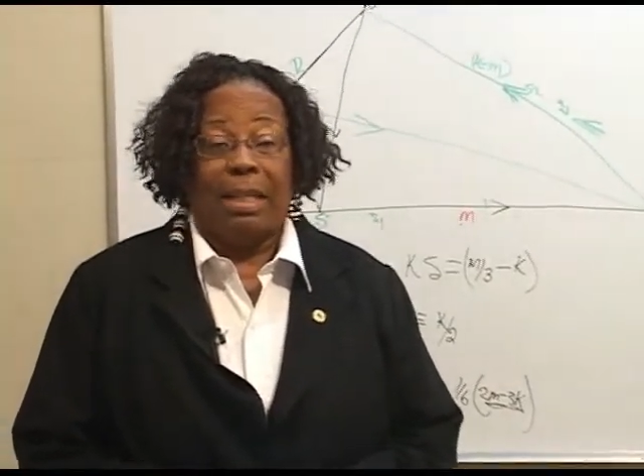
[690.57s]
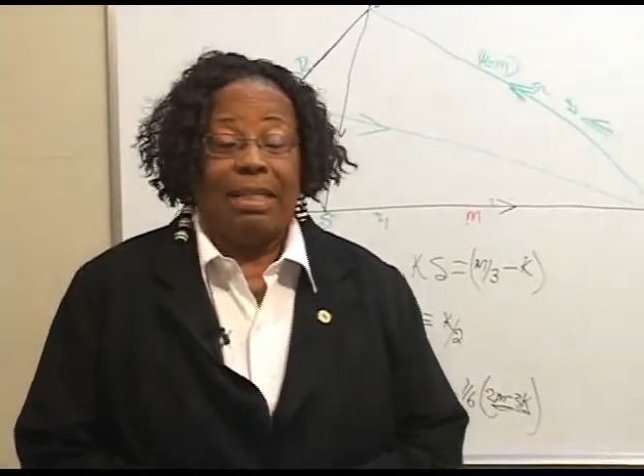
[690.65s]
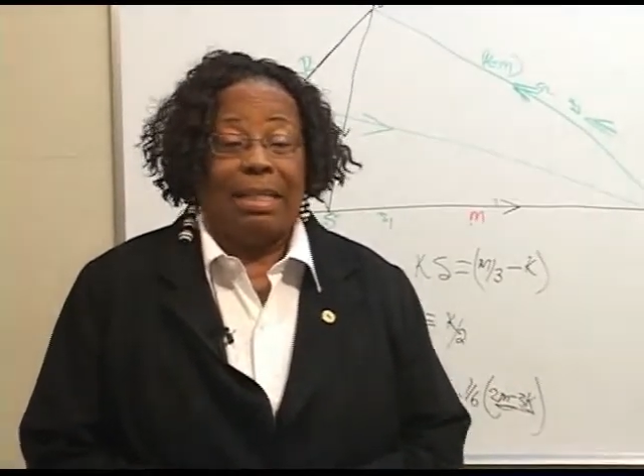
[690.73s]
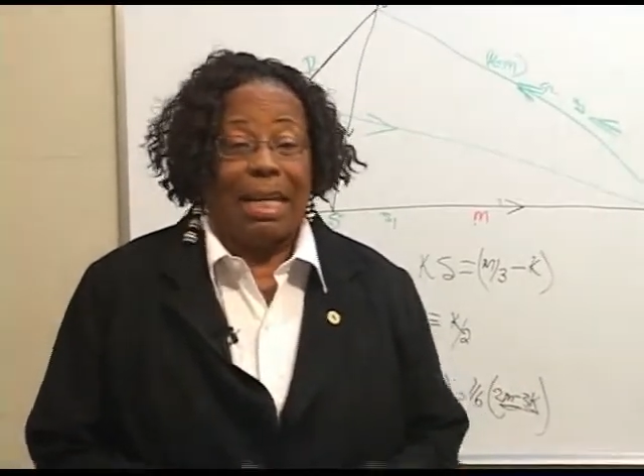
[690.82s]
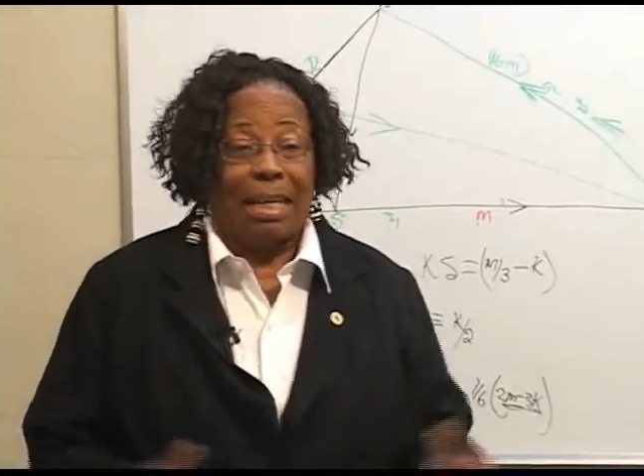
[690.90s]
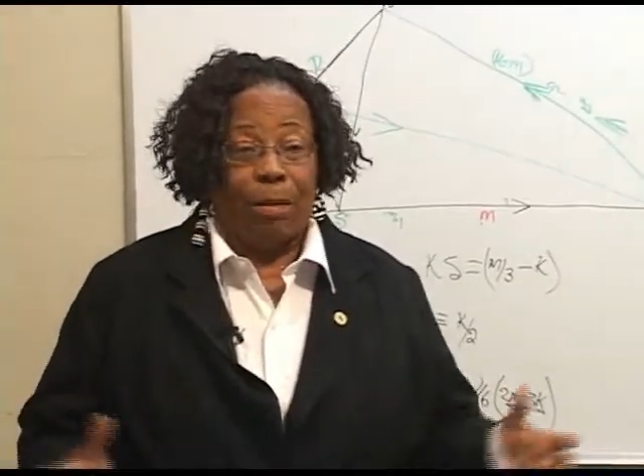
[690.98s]

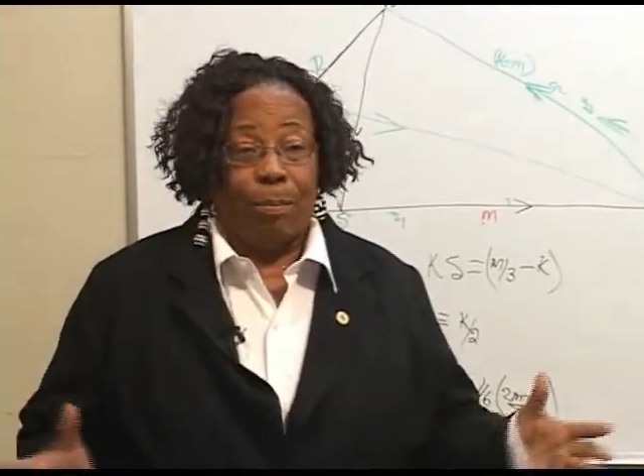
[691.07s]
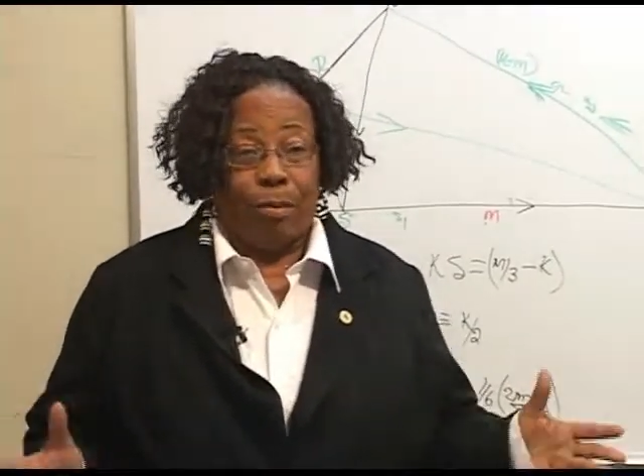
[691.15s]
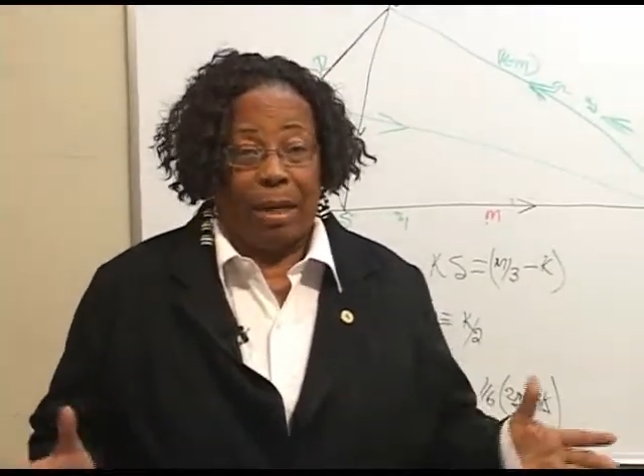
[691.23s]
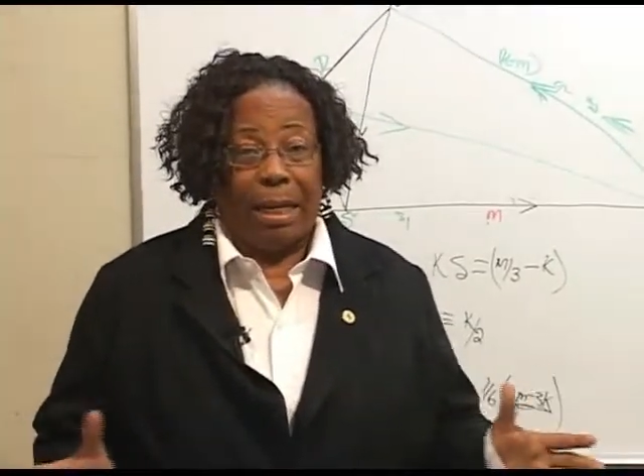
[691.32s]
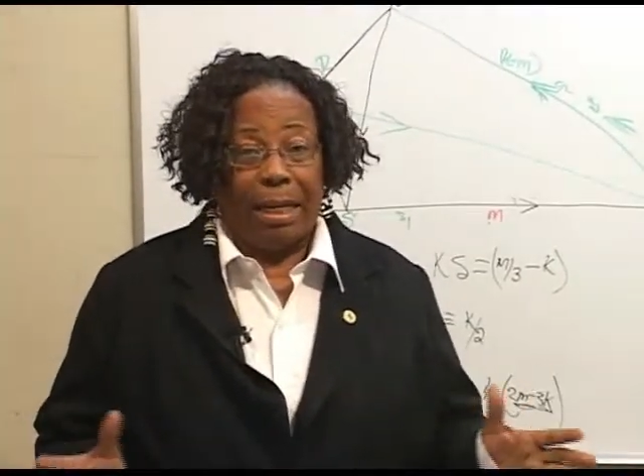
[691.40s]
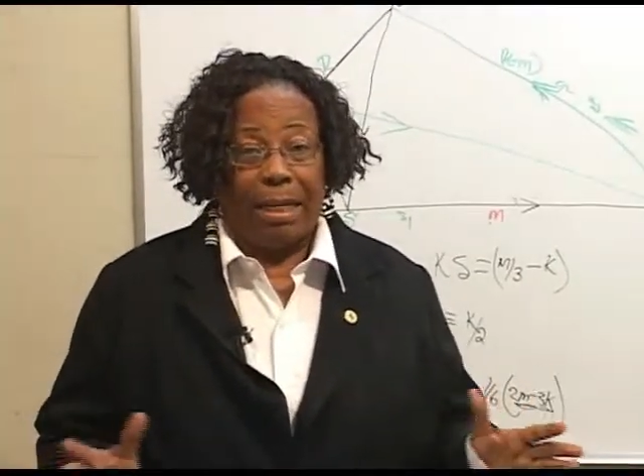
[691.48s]
Take your
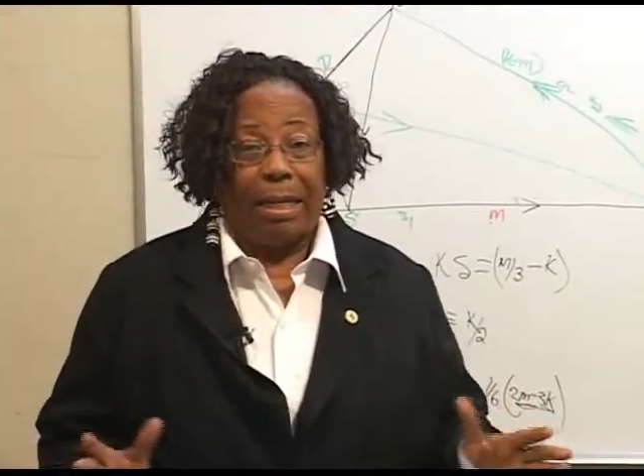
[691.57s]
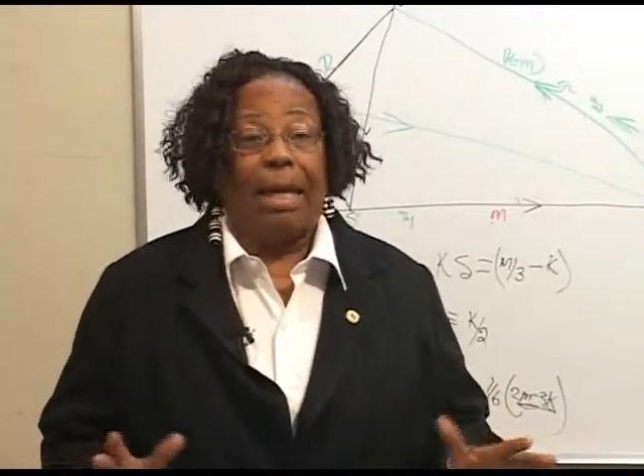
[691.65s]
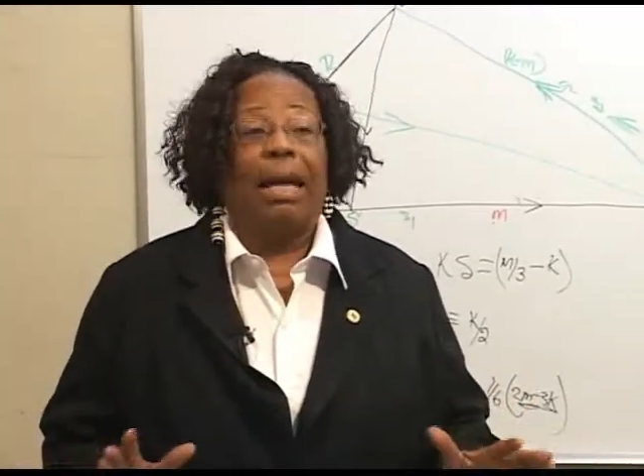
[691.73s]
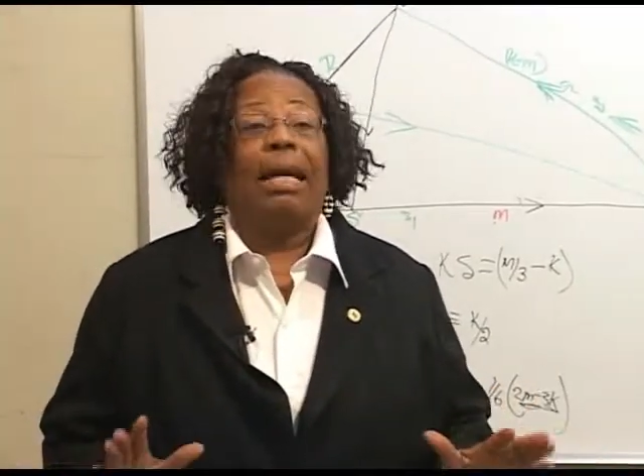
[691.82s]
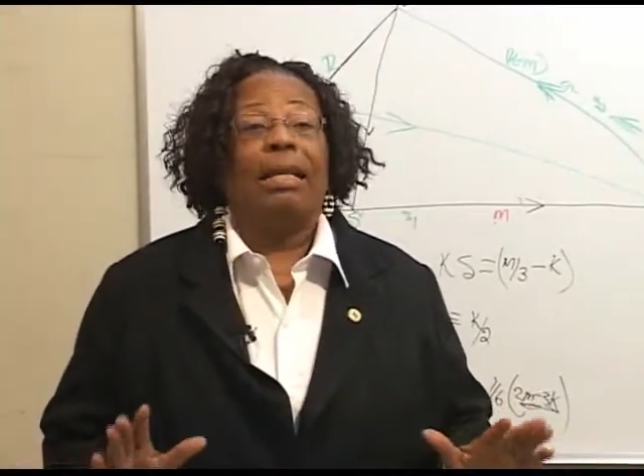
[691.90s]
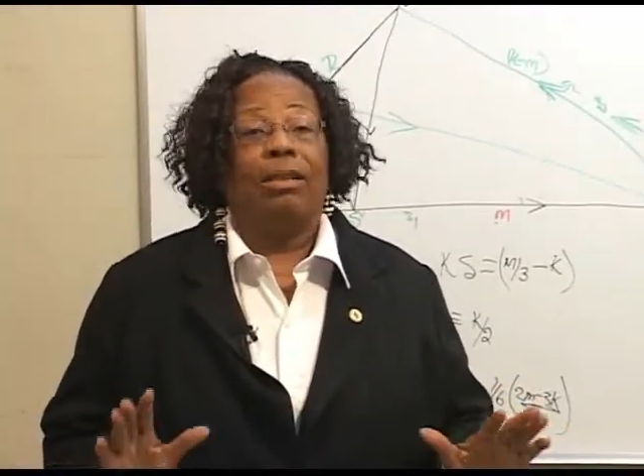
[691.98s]
break
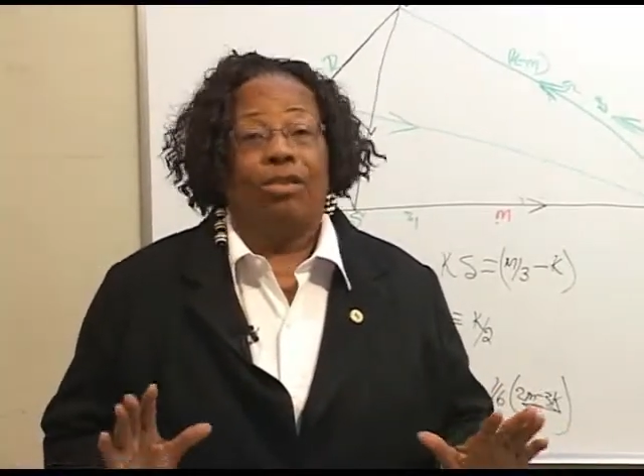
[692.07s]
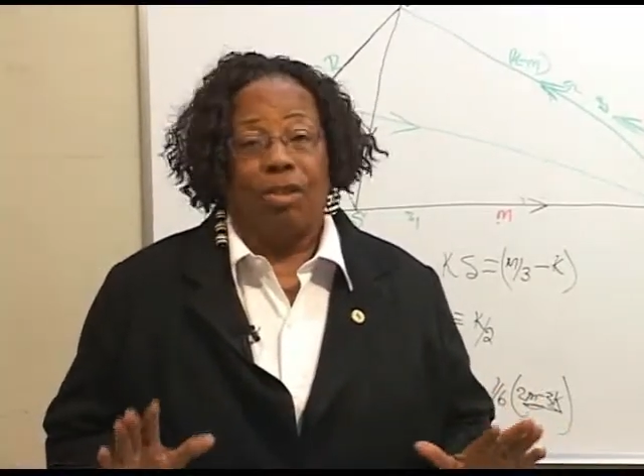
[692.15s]
and